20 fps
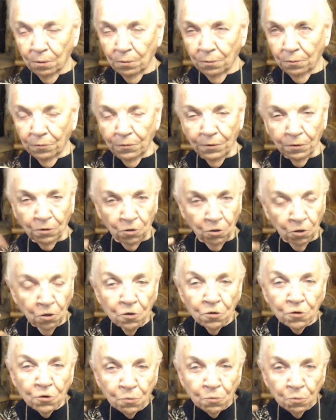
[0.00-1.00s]
the
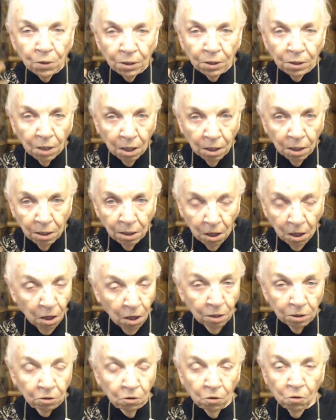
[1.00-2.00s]
girls would
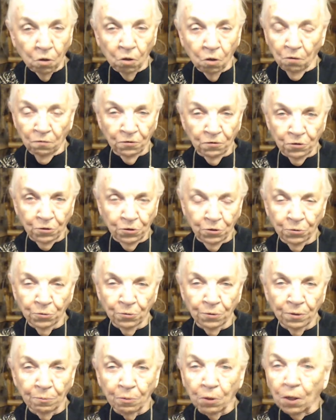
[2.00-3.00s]
all go over to
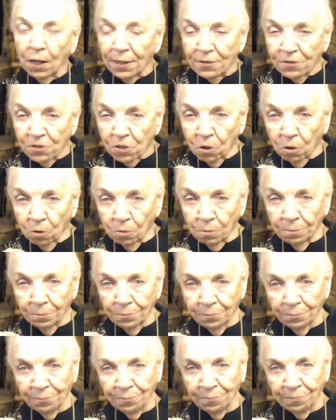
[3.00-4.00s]
the bride's home
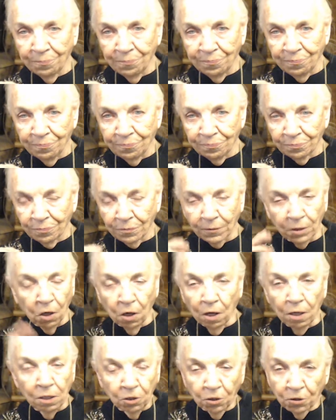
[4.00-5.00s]

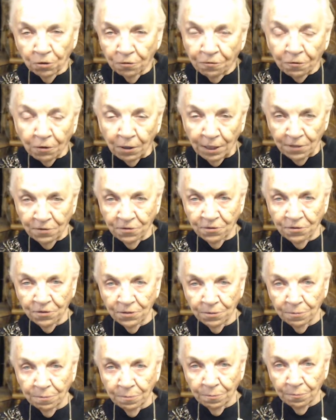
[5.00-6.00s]
all her friends
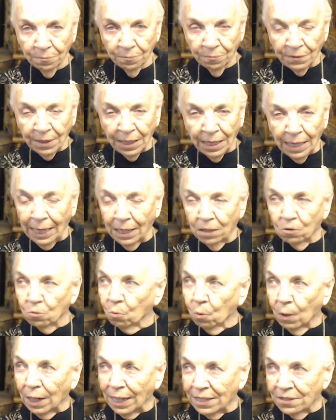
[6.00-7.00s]
and
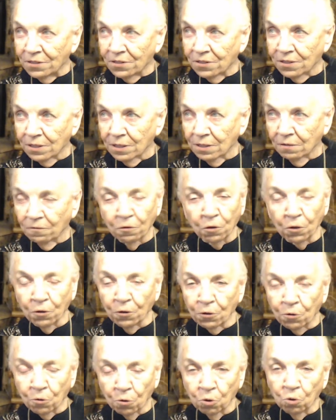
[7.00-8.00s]
wait for the
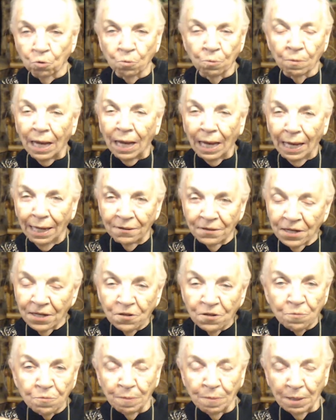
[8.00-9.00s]
groom and
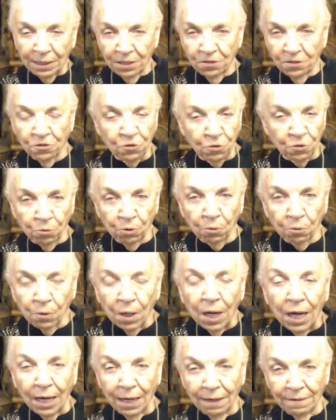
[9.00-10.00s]
his buddies to
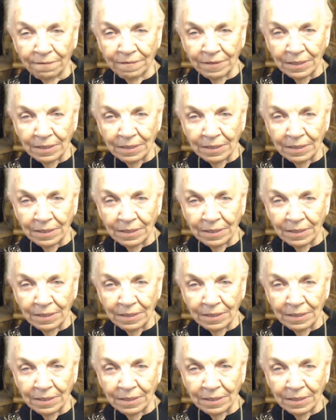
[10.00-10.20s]
arrive.